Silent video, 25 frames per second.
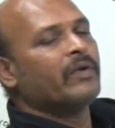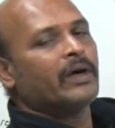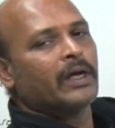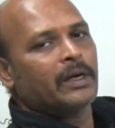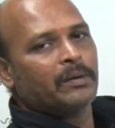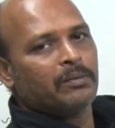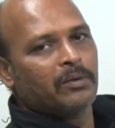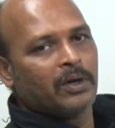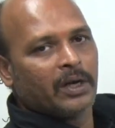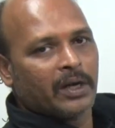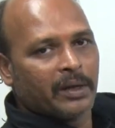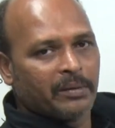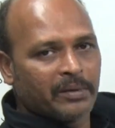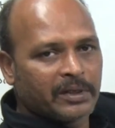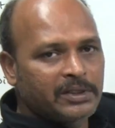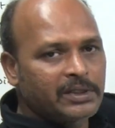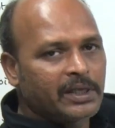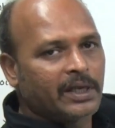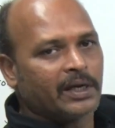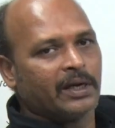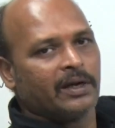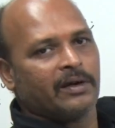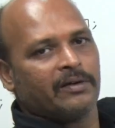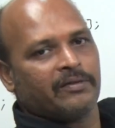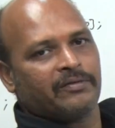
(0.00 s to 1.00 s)
variable name is
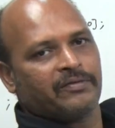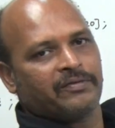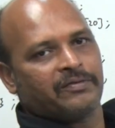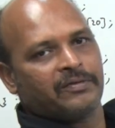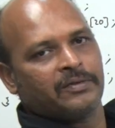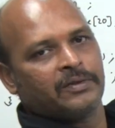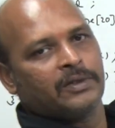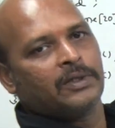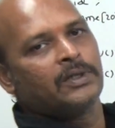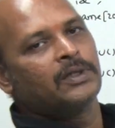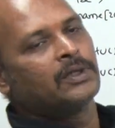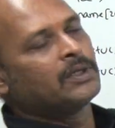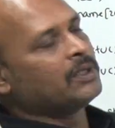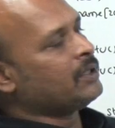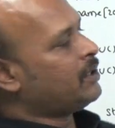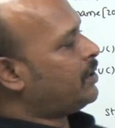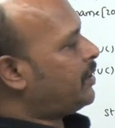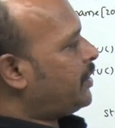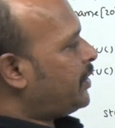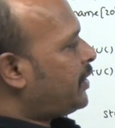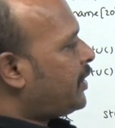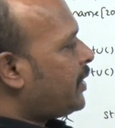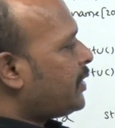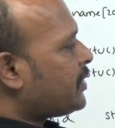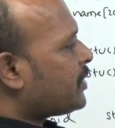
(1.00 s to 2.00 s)
enough.
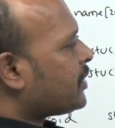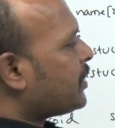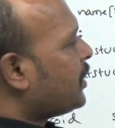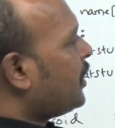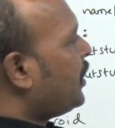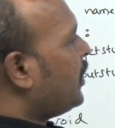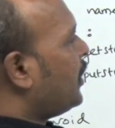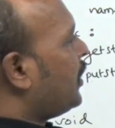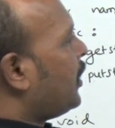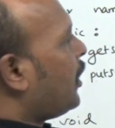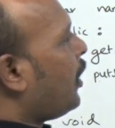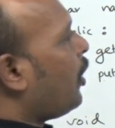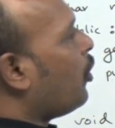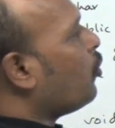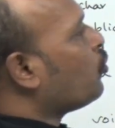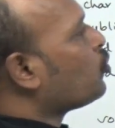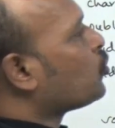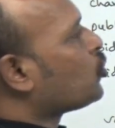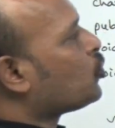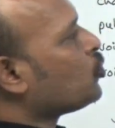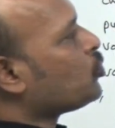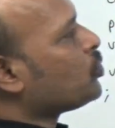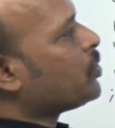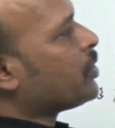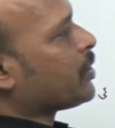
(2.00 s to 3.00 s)
It is how
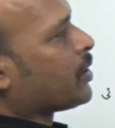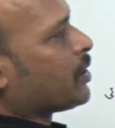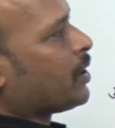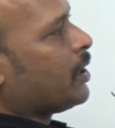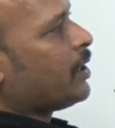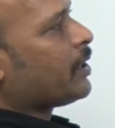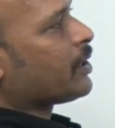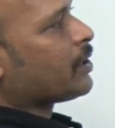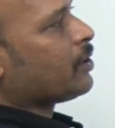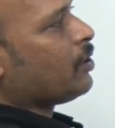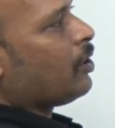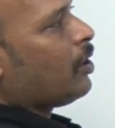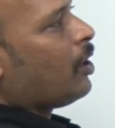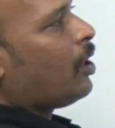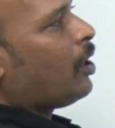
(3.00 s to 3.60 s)
to declare the